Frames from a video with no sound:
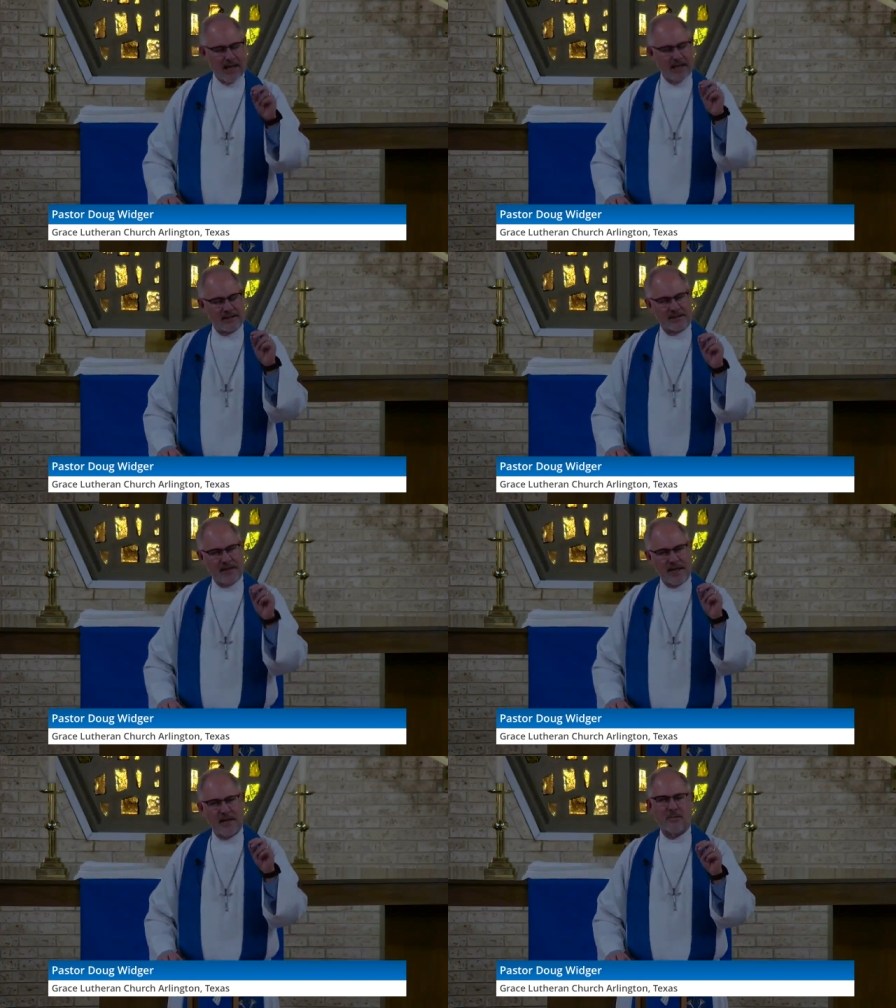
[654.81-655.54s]
and its
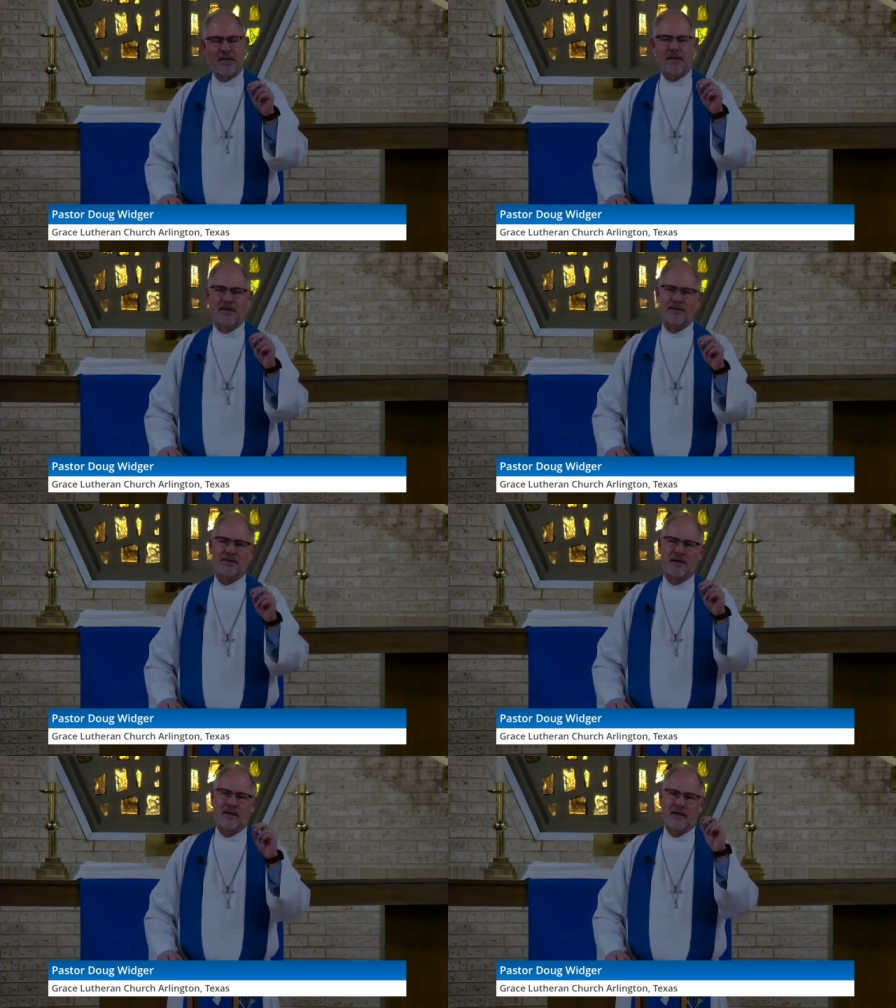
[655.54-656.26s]
name
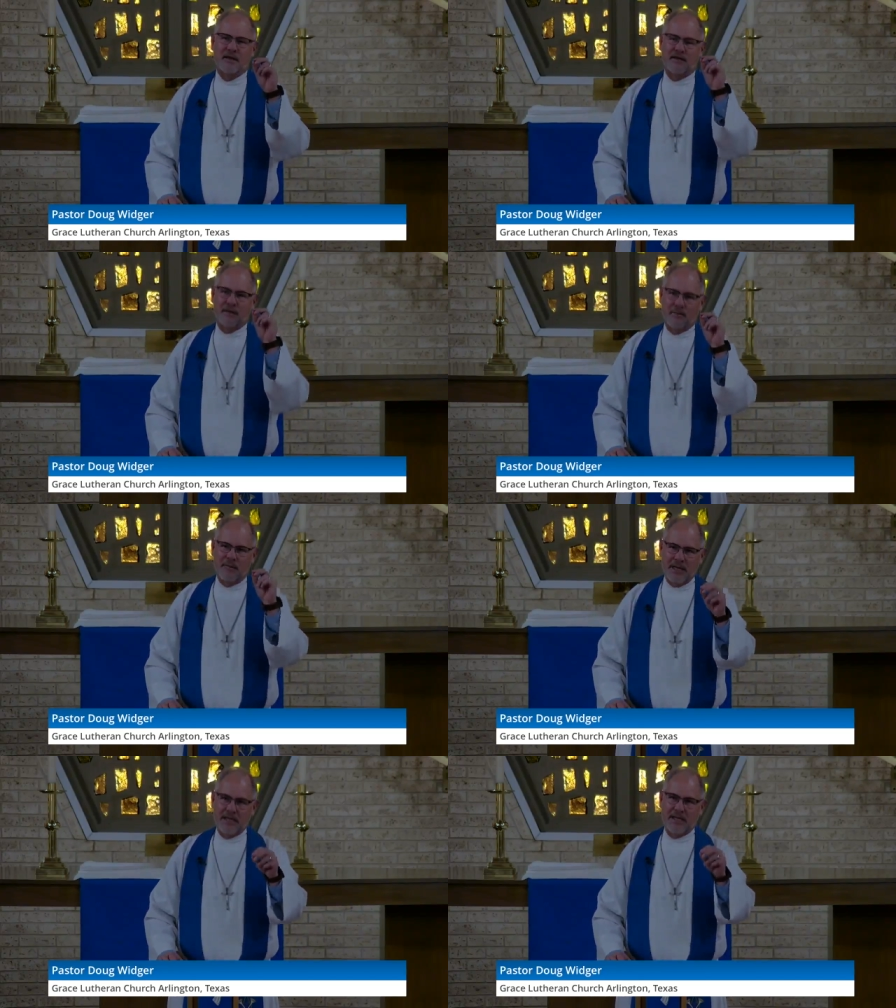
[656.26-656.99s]
is the
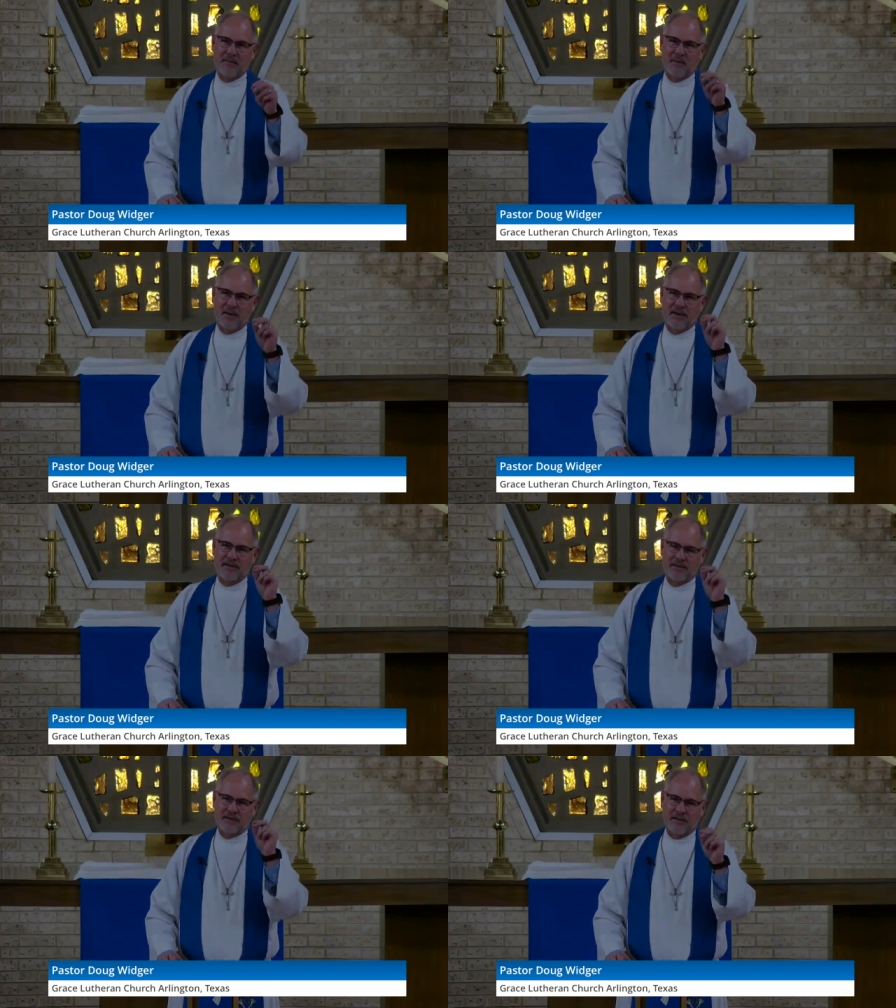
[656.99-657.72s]
Meeting
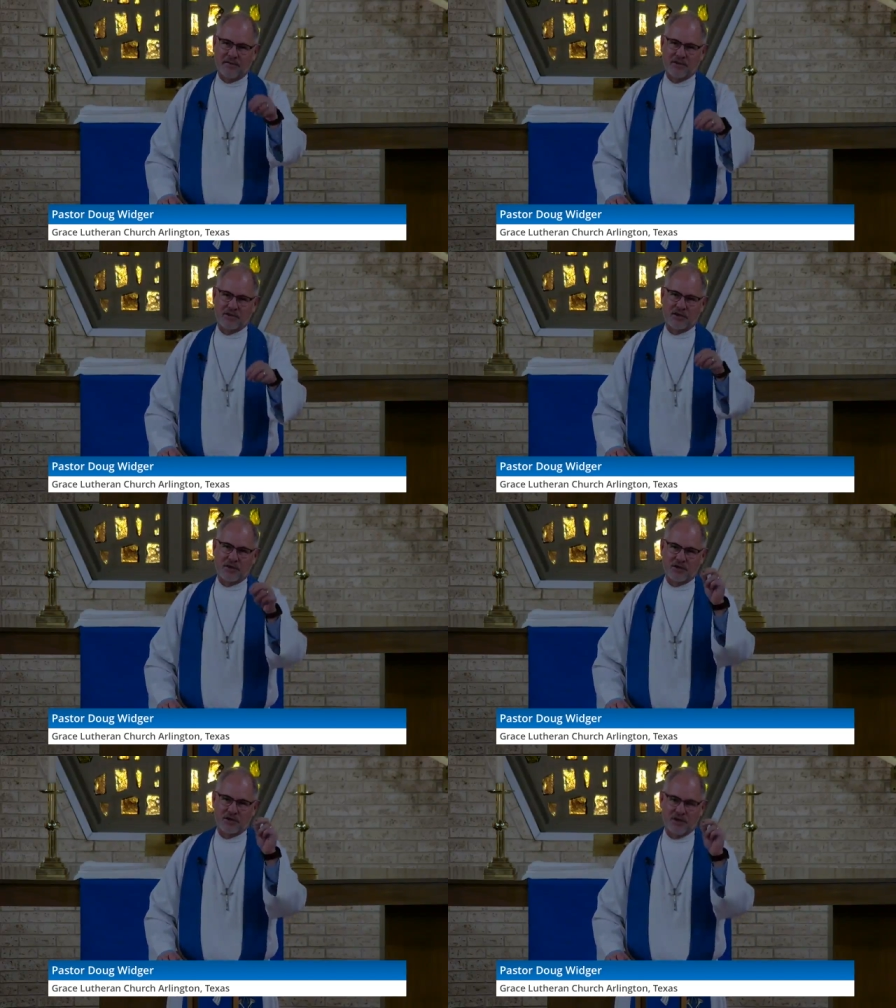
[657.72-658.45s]
Place of the
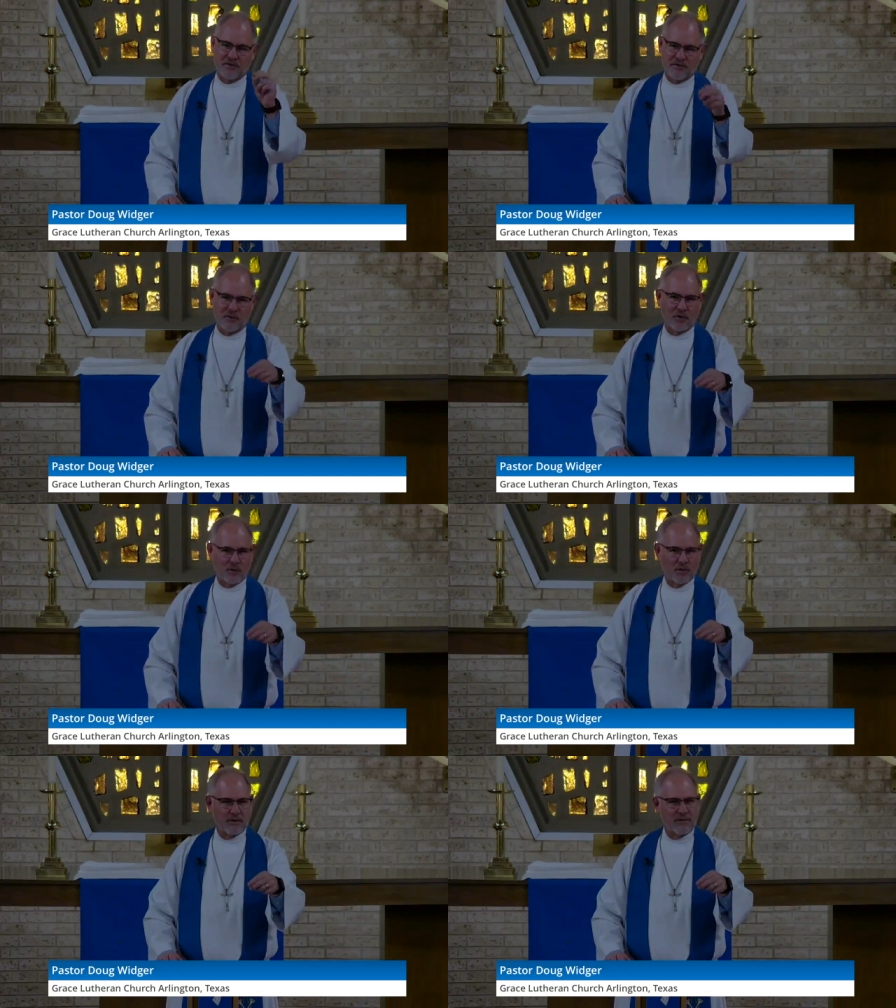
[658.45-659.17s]
Church of
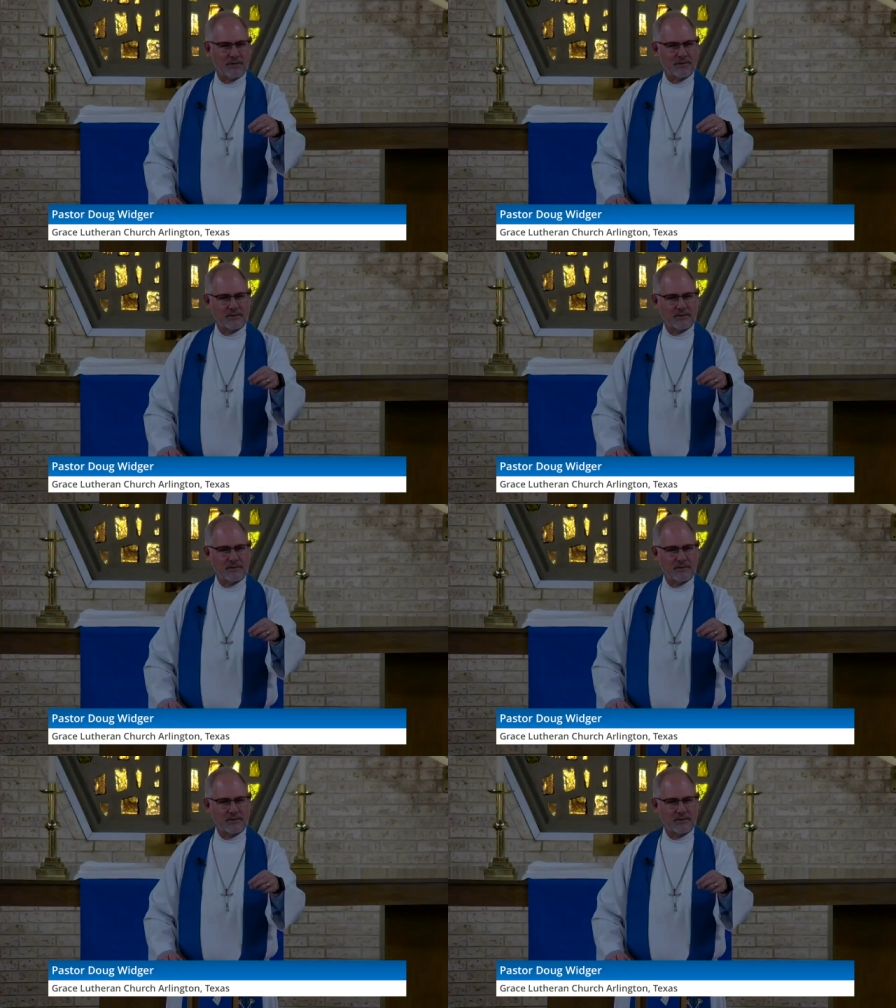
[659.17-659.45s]
Fort Worth.